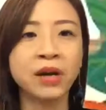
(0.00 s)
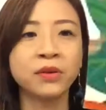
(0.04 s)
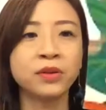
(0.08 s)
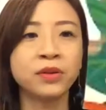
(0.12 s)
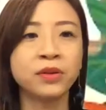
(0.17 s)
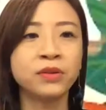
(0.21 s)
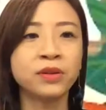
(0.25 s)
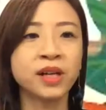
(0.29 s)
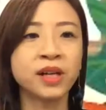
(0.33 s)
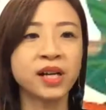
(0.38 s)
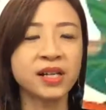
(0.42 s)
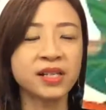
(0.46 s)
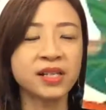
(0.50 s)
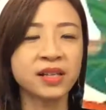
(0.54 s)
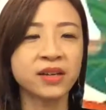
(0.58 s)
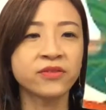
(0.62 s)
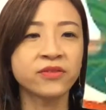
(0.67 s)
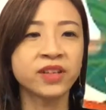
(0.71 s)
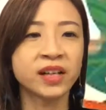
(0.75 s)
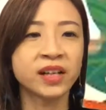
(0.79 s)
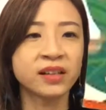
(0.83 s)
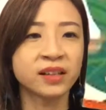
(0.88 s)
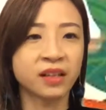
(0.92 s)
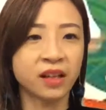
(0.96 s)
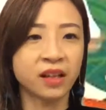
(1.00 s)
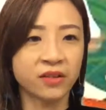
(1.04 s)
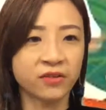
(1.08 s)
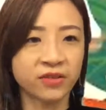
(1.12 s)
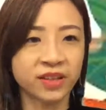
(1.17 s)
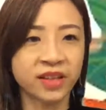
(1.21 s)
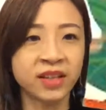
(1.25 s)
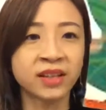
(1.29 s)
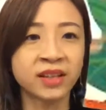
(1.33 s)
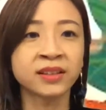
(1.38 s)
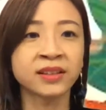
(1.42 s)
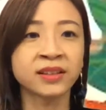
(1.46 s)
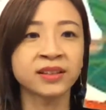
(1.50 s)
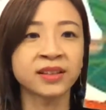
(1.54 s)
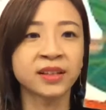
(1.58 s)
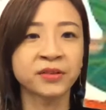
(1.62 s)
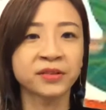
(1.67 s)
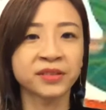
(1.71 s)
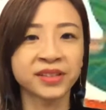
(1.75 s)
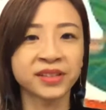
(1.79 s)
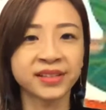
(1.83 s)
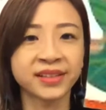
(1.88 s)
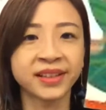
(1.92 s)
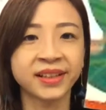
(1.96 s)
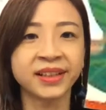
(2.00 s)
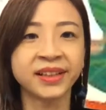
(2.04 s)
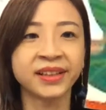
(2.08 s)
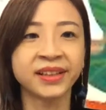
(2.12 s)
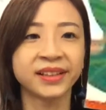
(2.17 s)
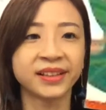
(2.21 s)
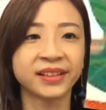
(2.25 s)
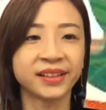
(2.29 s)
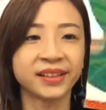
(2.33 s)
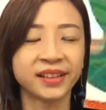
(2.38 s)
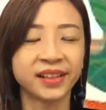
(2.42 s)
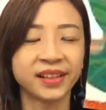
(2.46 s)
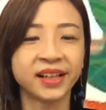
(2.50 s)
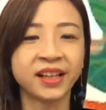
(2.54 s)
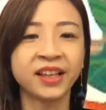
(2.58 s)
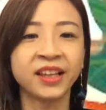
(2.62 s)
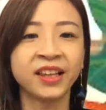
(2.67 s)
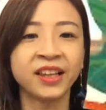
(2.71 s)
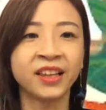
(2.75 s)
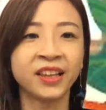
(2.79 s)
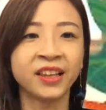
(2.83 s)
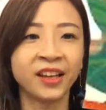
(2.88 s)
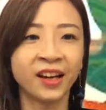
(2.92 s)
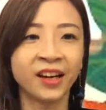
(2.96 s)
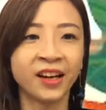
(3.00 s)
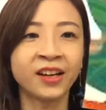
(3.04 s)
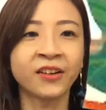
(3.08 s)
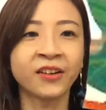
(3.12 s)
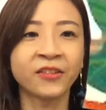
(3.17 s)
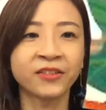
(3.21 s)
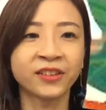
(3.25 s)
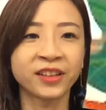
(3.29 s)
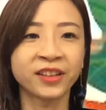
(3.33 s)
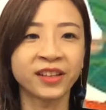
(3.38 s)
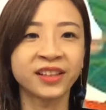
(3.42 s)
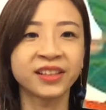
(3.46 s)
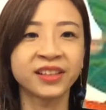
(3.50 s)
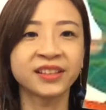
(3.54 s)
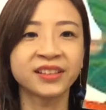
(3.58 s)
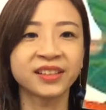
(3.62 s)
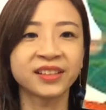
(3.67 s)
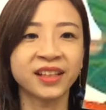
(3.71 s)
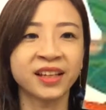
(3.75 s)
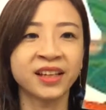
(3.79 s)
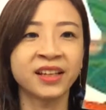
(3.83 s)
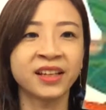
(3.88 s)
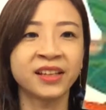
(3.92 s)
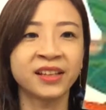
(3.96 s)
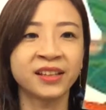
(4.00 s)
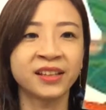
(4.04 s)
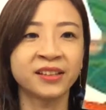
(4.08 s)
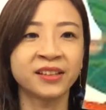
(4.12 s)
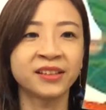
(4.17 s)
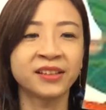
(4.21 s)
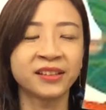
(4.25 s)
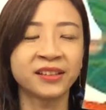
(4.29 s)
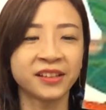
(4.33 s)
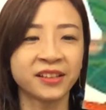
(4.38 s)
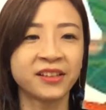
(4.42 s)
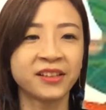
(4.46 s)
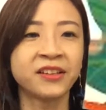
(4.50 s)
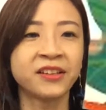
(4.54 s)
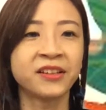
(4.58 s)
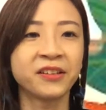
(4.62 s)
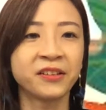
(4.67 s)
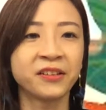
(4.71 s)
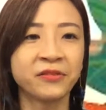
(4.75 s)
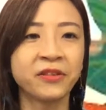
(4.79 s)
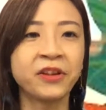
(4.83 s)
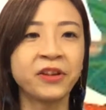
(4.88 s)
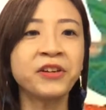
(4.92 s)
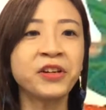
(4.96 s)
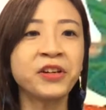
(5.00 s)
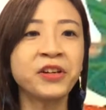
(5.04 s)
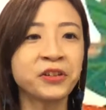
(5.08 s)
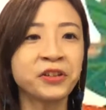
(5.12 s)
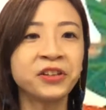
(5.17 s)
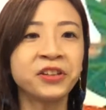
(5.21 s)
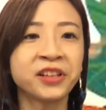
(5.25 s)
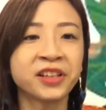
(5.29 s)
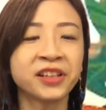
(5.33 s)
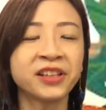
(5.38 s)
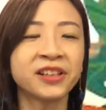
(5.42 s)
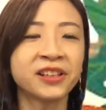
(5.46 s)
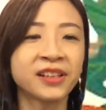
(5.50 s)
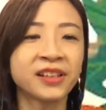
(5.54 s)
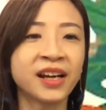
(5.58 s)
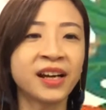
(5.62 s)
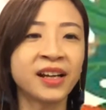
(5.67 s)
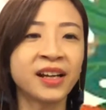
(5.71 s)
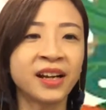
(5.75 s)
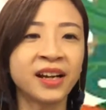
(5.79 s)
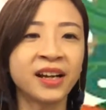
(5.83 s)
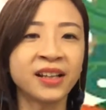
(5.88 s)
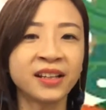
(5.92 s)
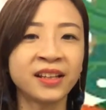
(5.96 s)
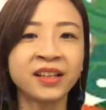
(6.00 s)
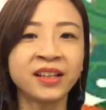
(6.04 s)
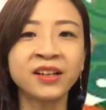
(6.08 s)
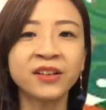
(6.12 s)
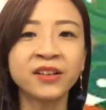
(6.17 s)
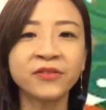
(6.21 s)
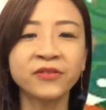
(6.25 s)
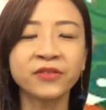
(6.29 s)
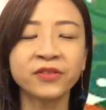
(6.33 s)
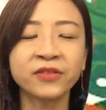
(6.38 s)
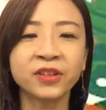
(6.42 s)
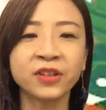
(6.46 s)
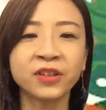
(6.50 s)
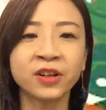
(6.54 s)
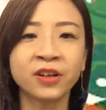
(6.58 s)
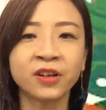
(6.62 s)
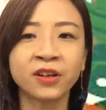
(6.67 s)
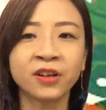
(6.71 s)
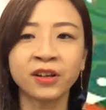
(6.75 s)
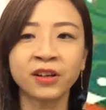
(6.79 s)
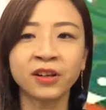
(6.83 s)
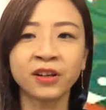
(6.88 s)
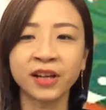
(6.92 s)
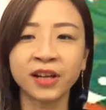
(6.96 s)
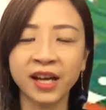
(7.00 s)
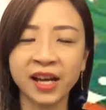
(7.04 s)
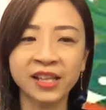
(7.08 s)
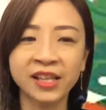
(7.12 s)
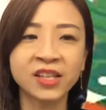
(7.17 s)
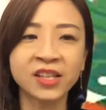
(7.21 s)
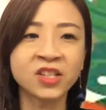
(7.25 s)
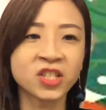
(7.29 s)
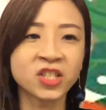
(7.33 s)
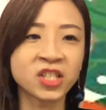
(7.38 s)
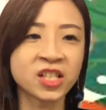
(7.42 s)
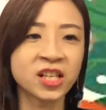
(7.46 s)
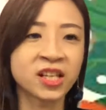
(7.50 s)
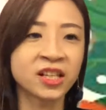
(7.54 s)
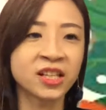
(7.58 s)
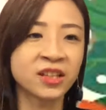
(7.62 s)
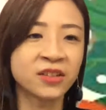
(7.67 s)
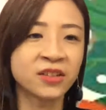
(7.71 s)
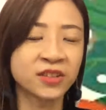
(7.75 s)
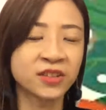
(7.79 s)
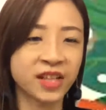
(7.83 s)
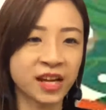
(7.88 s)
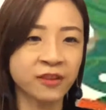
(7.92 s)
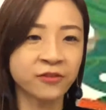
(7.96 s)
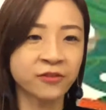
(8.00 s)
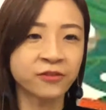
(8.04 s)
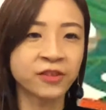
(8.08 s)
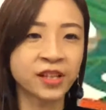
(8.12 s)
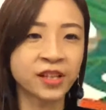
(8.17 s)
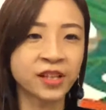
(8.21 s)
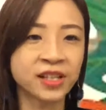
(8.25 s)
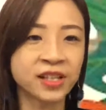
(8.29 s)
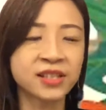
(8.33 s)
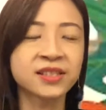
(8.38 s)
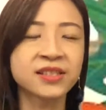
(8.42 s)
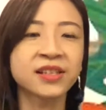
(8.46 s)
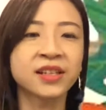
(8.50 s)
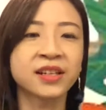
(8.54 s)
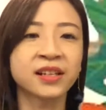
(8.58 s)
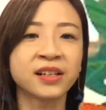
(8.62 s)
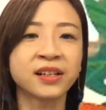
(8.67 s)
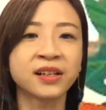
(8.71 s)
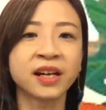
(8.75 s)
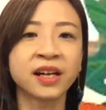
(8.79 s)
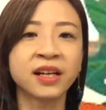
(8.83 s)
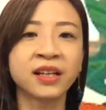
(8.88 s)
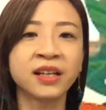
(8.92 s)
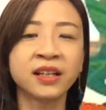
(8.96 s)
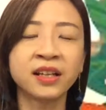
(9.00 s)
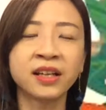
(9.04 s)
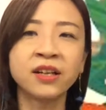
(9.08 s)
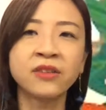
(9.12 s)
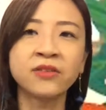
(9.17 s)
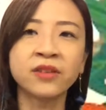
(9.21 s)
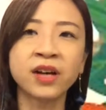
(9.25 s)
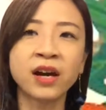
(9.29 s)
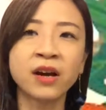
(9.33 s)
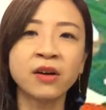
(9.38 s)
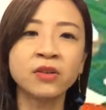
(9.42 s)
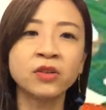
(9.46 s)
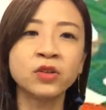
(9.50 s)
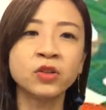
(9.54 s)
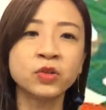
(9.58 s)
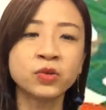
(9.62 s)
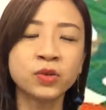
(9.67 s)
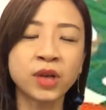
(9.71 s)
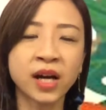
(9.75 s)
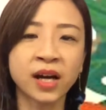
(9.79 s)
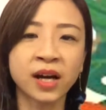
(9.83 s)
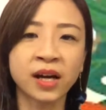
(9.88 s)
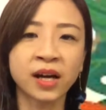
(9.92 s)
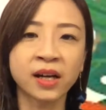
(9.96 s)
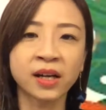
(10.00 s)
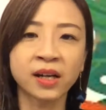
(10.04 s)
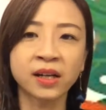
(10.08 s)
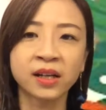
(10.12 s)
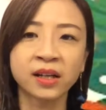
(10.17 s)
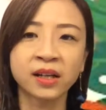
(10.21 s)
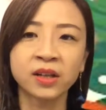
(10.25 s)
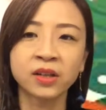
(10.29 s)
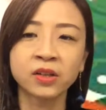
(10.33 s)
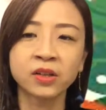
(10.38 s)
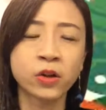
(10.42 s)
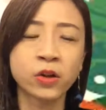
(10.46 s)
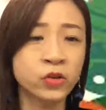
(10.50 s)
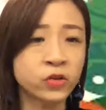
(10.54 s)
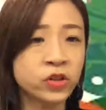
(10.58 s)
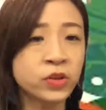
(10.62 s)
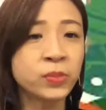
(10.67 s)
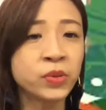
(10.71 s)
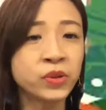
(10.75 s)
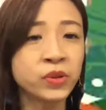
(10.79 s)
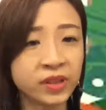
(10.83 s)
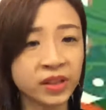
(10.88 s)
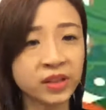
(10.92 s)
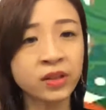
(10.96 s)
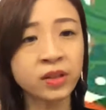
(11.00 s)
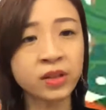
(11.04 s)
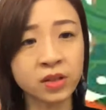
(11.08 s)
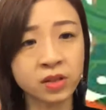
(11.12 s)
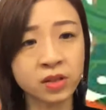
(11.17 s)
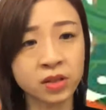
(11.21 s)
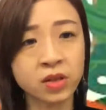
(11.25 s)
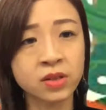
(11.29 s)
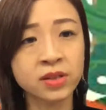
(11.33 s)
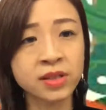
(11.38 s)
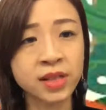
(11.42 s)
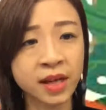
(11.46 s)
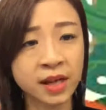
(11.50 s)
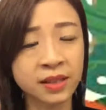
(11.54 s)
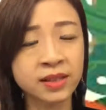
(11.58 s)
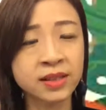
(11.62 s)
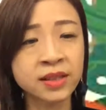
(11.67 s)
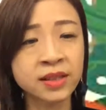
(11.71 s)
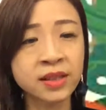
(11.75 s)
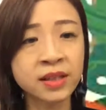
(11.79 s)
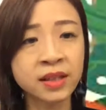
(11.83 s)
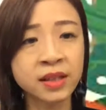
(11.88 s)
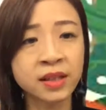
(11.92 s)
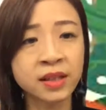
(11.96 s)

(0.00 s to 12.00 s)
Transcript: you guys have done a lot of things, I would say. A lot of things, and very good. I love your energy. I love the efforts. I love how you are contributing to the society.